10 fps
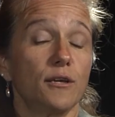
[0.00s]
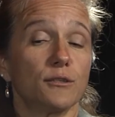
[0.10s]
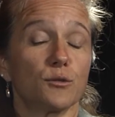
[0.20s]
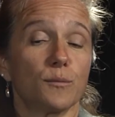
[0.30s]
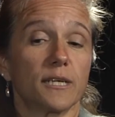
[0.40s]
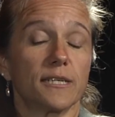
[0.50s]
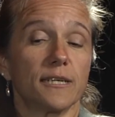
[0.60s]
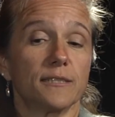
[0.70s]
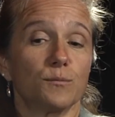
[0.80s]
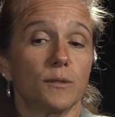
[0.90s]
they also
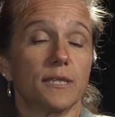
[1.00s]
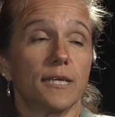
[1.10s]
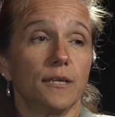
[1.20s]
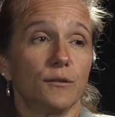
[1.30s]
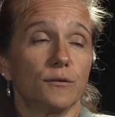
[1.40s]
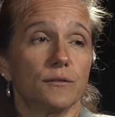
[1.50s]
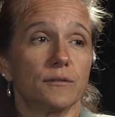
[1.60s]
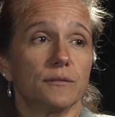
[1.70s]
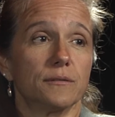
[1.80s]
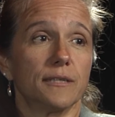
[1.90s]
recognize what they
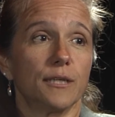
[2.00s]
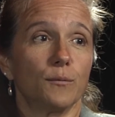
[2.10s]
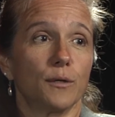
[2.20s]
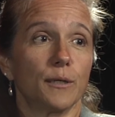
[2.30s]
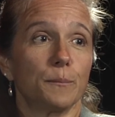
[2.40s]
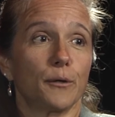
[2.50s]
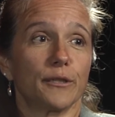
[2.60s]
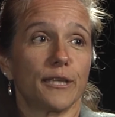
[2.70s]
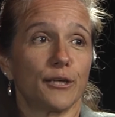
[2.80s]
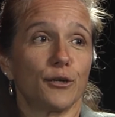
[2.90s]
learned, and they want to
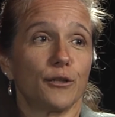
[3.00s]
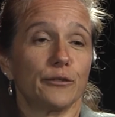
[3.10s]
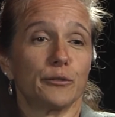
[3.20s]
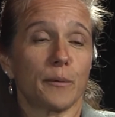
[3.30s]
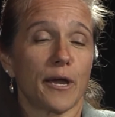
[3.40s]
impart that knowledge back.